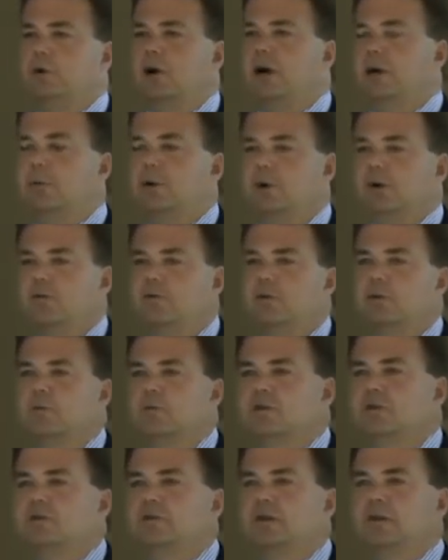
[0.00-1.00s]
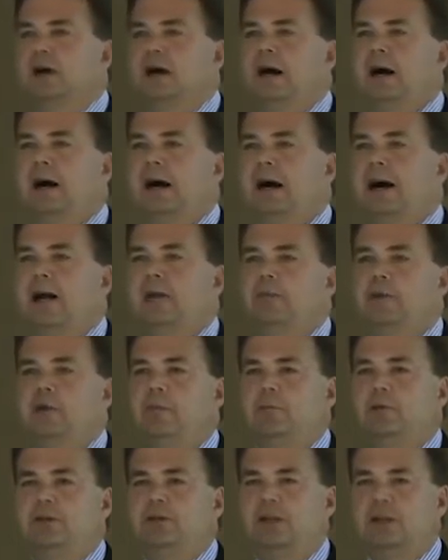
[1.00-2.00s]
primary forms of
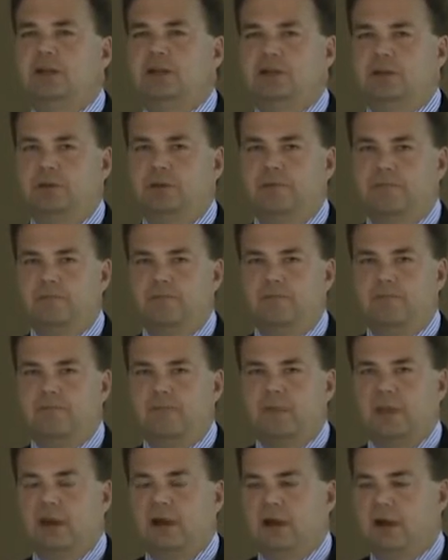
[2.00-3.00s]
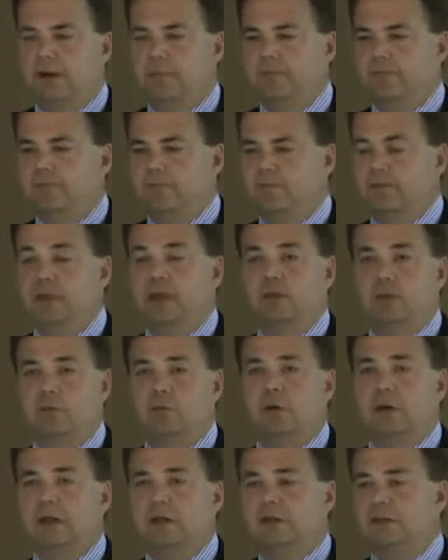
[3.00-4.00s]
IP protection that you
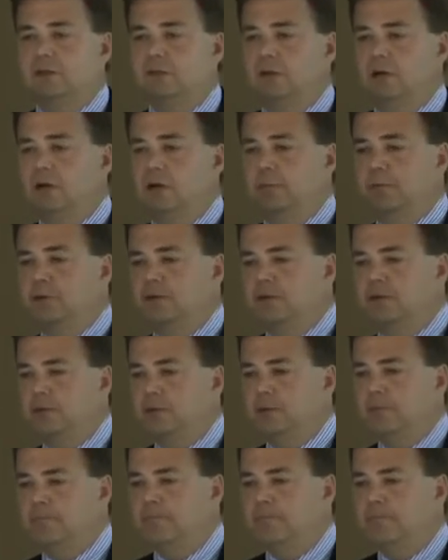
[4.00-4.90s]
want to pursue.